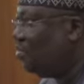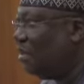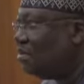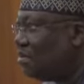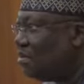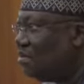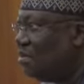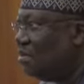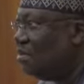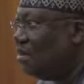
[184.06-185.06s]
this,
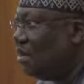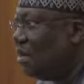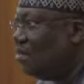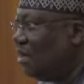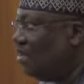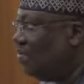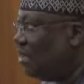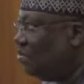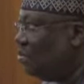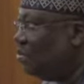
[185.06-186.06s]
and I believe
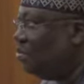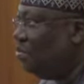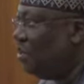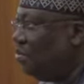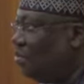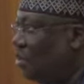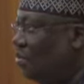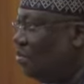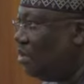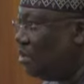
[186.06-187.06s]
that we should be
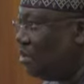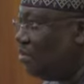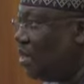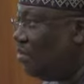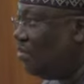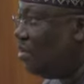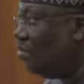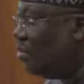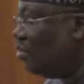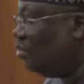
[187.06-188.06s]
working with the executive arm of
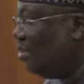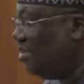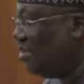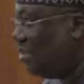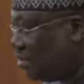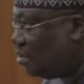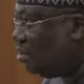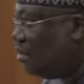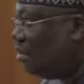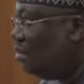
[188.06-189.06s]
government. We should insist
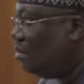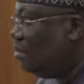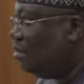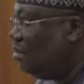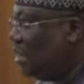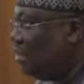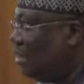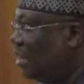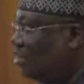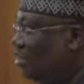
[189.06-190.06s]
that
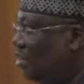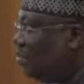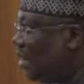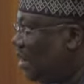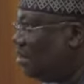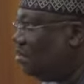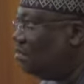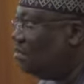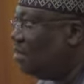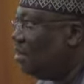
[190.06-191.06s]
national planning
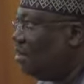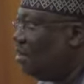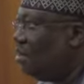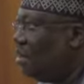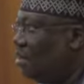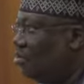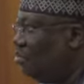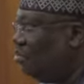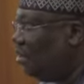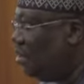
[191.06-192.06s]

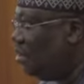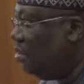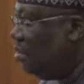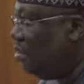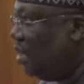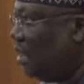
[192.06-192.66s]
should be